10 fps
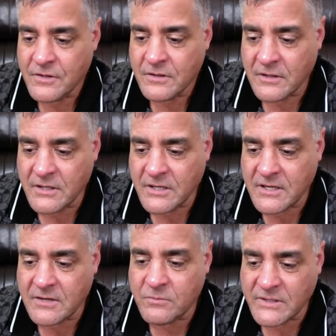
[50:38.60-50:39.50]
Look
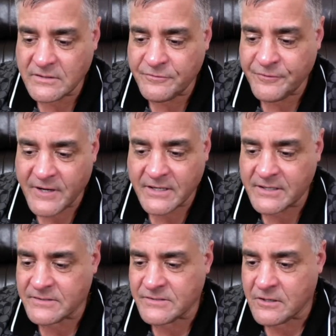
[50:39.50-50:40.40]
at what the fuck
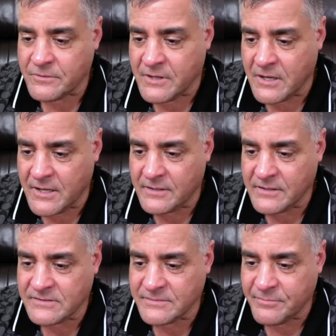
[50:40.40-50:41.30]
is going on
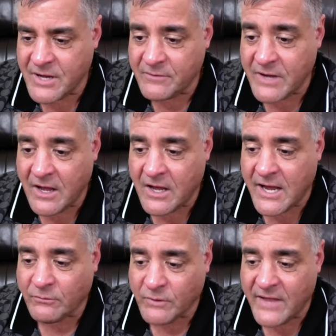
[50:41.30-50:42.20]
in Zimbabwe.
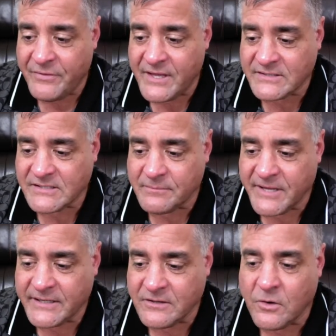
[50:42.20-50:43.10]
I, I read this and I'm
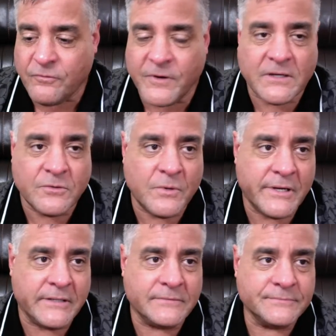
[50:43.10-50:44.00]
like, no fucking
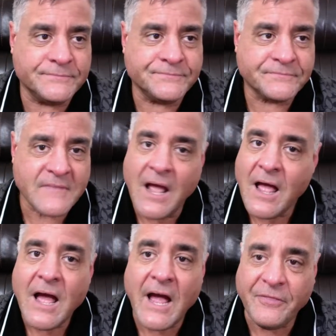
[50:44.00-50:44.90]
way.
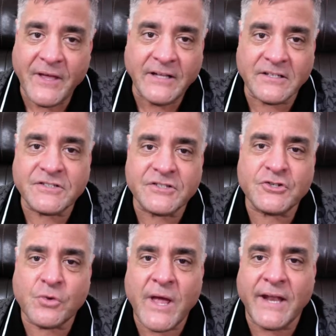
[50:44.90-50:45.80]
I think this is a
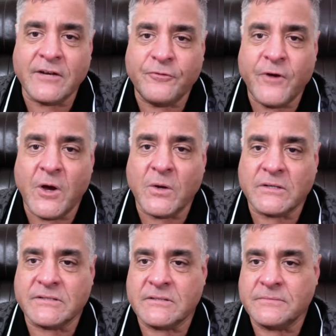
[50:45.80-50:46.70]
trend,
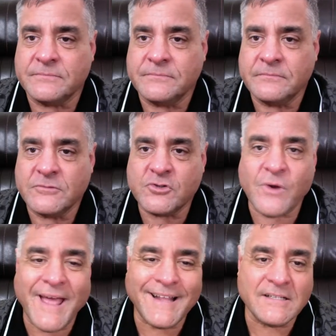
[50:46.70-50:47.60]
folks.
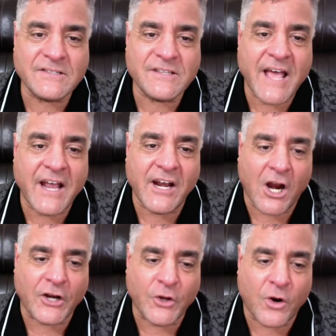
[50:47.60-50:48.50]
Trends that
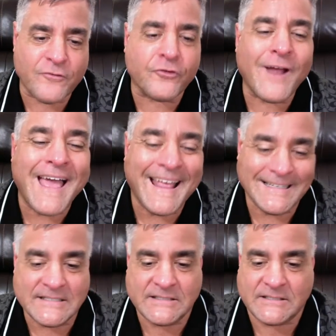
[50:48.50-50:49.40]
are your
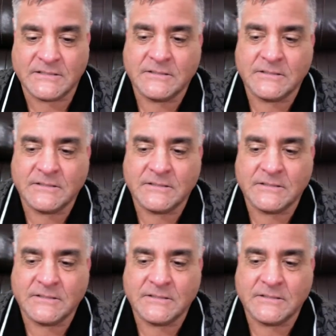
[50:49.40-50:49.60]
friends.